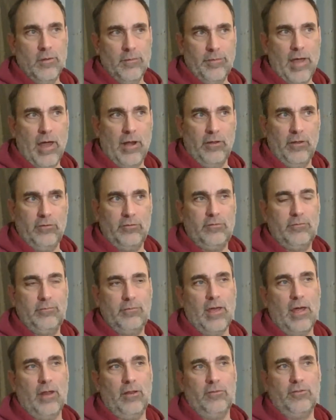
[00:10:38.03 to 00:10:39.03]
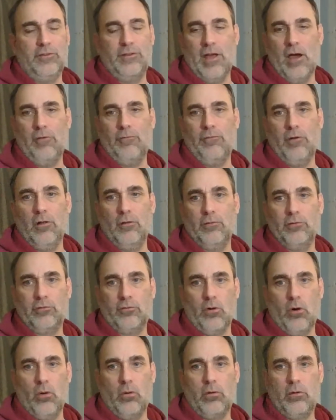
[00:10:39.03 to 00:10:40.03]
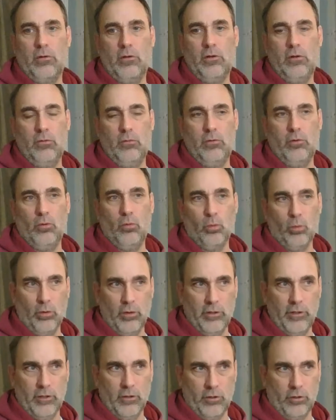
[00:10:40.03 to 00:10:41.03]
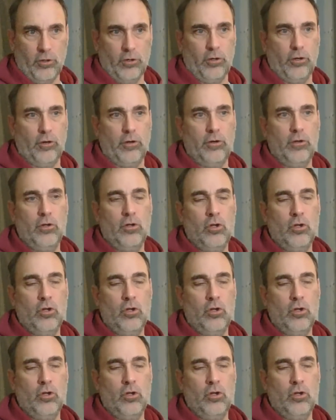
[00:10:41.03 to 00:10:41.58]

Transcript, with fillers: That is that is the downfall of a stroke. You you really learn